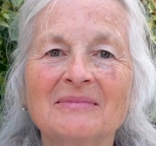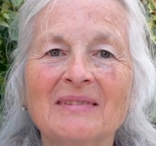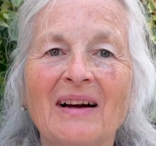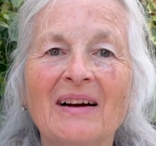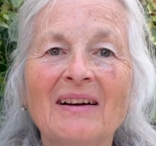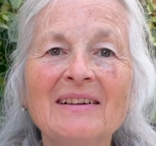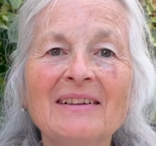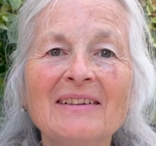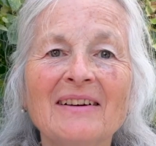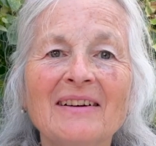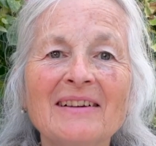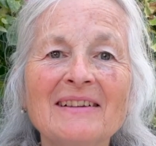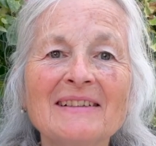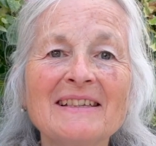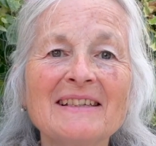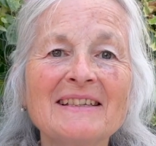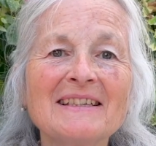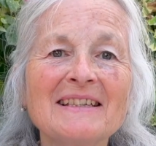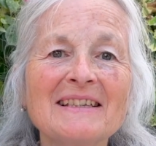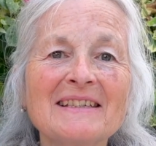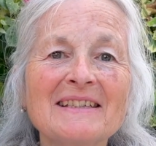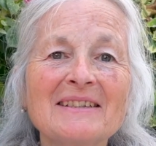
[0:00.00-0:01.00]
Hi guys,
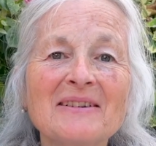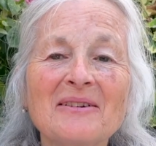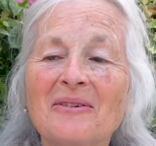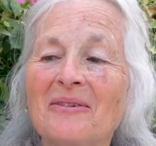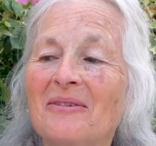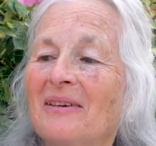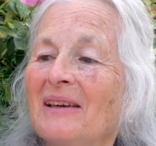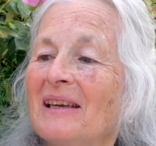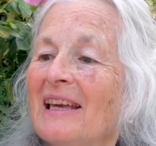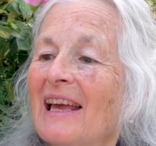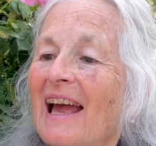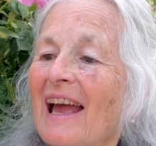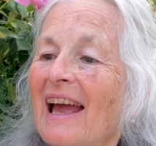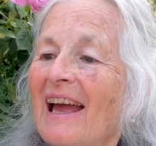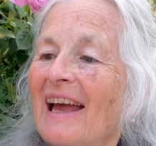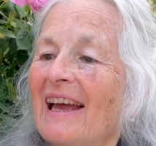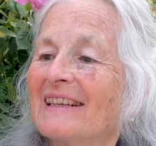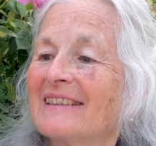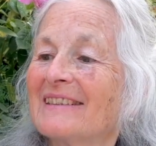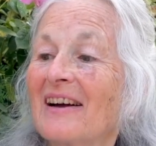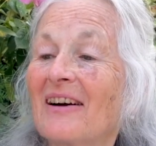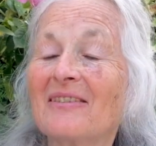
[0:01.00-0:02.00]
this is Sylvie
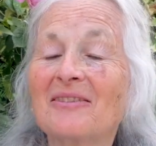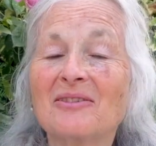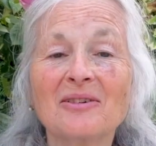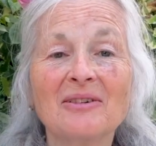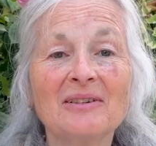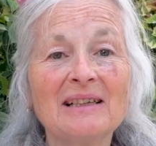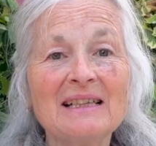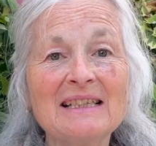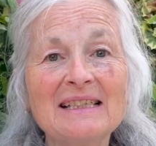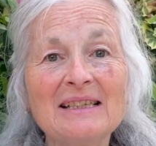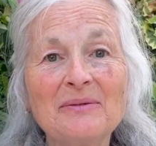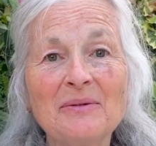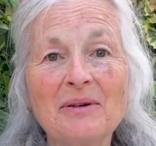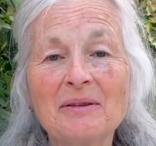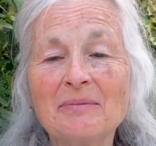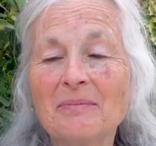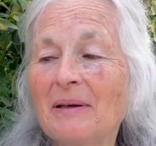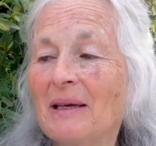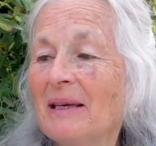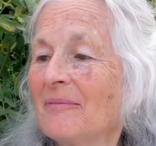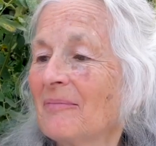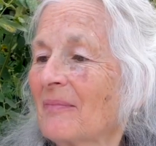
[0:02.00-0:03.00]
and I've got Lizzie with
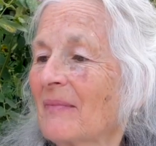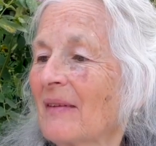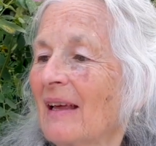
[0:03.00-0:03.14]
me